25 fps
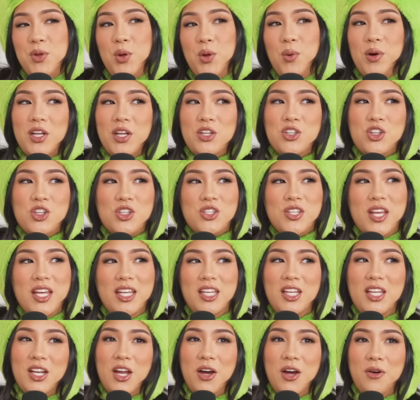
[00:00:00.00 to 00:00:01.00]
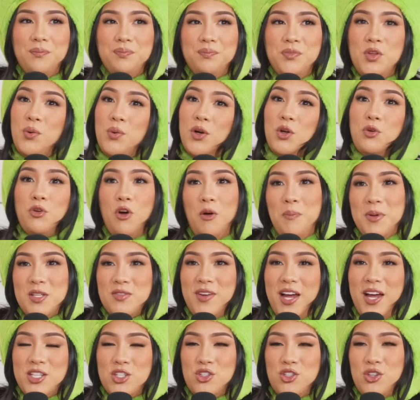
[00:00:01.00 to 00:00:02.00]
You want to just like, you know, you want to grow up as
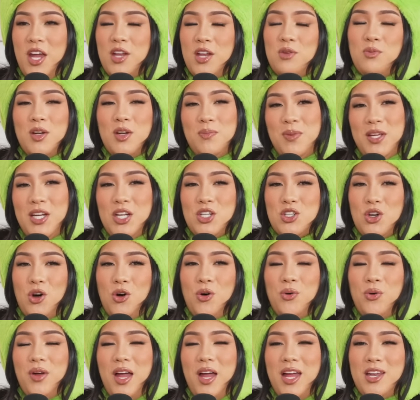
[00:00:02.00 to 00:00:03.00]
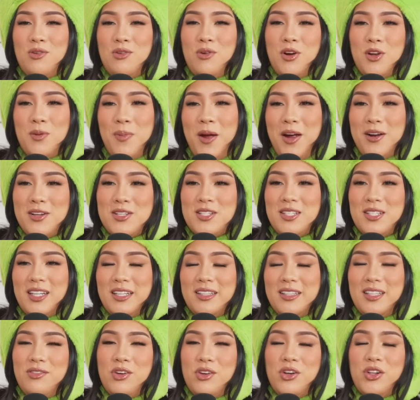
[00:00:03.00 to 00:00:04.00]
fast as you can. You want to be an adult and you want your parents to
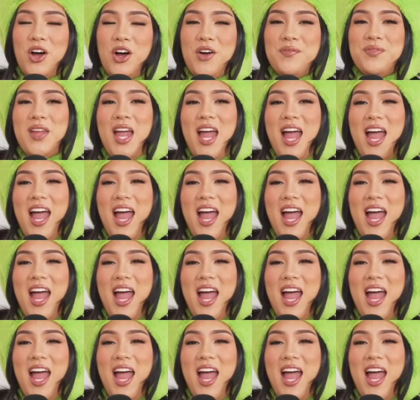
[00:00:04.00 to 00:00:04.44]
like leave you alone.